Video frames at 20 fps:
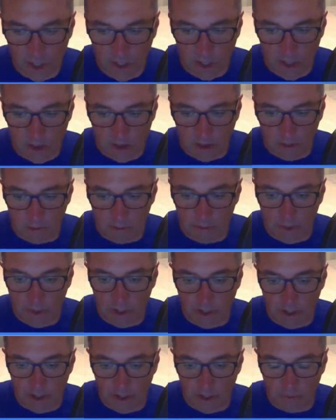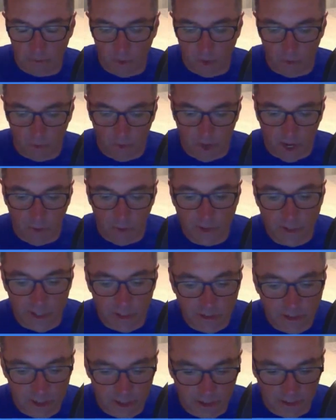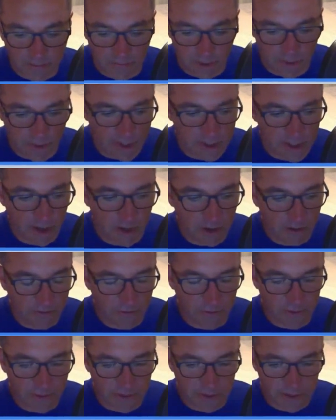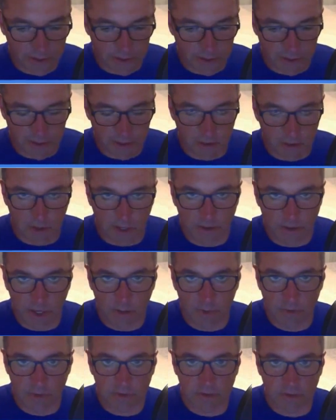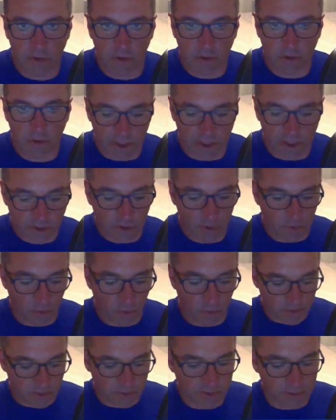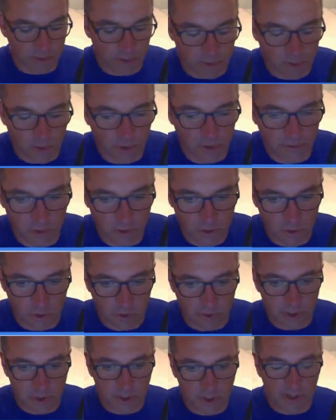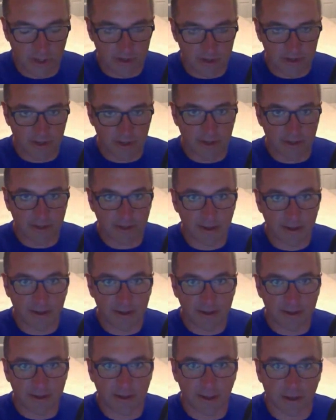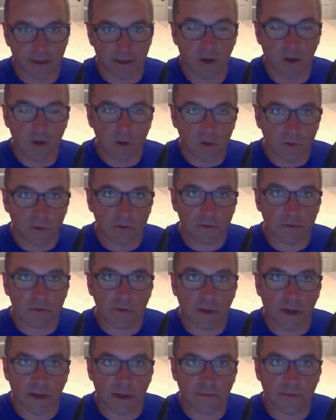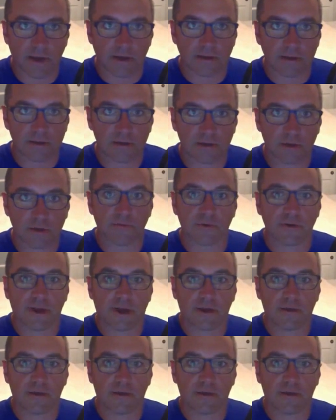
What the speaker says: But what I was guilty of for myself is, I would go to the Azure portal and deploy a virtual machine, and then like, oh, I've got a server now